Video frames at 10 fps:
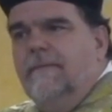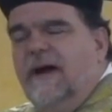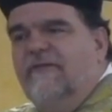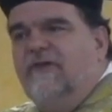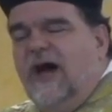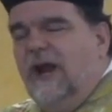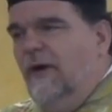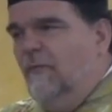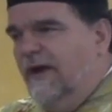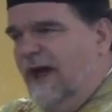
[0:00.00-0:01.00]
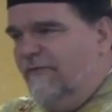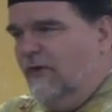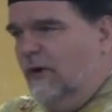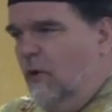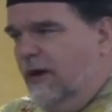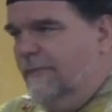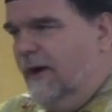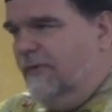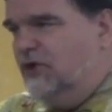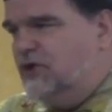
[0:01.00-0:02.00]
by following whatever our Holy
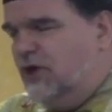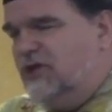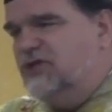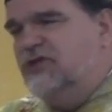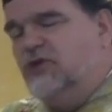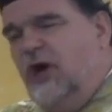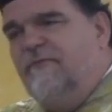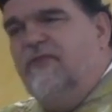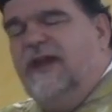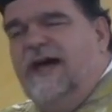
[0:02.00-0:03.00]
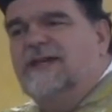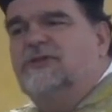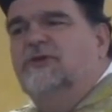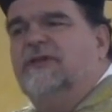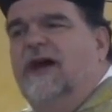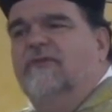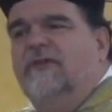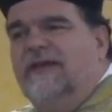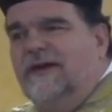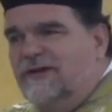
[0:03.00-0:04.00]
Mother Church has taught for the last two
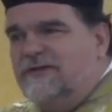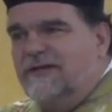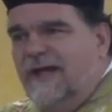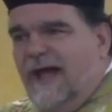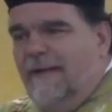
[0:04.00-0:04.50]
thousand years,